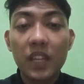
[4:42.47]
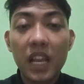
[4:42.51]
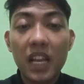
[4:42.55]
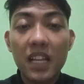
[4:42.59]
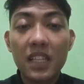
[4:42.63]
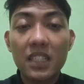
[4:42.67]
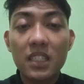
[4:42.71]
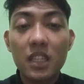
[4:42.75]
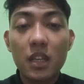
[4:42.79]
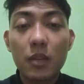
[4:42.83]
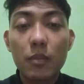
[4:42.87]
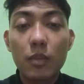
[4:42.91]

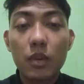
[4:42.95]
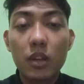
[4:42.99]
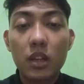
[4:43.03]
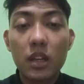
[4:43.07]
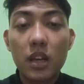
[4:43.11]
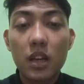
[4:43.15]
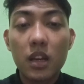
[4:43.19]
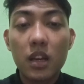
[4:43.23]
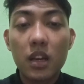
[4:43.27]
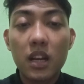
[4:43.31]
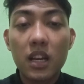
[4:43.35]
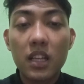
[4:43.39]

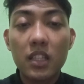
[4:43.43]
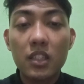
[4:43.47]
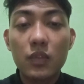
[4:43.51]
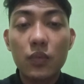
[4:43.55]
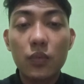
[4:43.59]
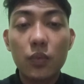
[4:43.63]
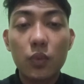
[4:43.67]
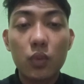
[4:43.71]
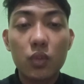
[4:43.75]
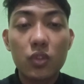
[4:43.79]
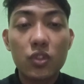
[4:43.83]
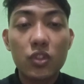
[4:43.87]
As
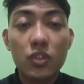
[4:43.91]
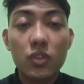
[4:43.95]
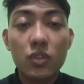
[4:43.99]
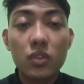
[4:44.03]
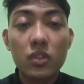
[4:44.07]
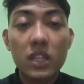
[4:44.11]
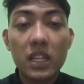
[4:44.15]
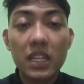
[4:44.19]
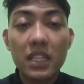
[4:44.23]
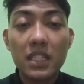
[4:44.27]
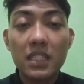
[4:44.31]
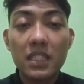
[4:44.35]
for
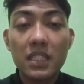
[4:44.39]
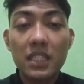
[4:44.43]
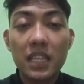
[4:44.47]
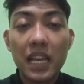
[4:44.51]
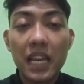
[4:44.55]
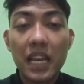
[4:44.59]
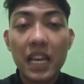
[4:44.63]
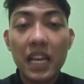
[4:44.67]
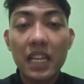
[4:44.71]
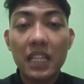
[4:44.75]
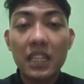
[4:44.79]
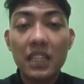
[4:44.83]
students
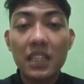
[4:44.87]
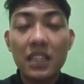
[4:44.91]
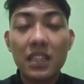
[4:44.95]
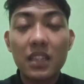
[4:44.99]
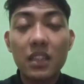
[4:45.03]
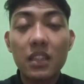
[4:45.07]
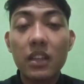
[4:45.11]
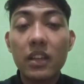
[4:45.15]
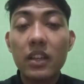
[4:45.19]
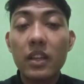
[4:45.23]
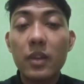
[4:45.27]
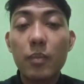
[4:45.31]
at
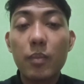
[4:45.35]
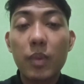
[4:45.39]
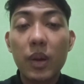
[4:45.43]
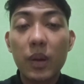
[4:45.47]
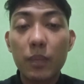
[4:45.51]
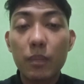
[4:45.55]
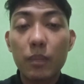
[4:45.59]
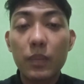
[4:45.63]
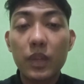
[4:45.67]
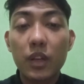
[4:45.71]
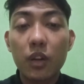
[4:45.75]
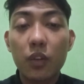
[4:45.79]
the
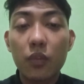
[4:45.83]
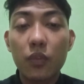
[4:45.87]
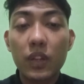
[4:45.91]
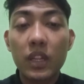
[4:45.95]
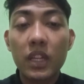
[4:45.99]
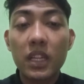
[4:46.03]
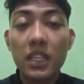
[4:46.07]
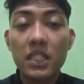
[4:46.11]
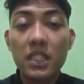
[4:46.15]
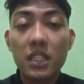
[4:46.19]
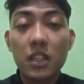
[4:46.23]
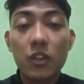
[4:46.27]
Department of
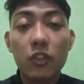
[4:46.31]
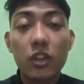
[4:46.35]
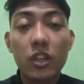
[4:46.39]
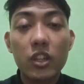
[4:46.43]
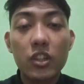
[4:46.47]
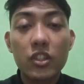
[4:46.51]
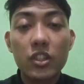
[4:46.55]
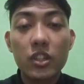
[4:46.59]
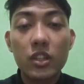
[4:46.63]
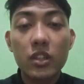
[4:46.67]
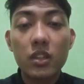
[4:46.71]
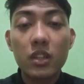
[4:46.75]
English
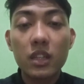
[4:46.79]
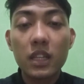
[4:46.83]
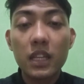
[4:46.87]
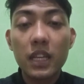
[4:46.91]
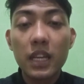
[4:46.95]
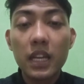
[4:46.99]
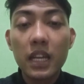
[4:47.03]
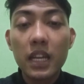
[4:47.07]
Education,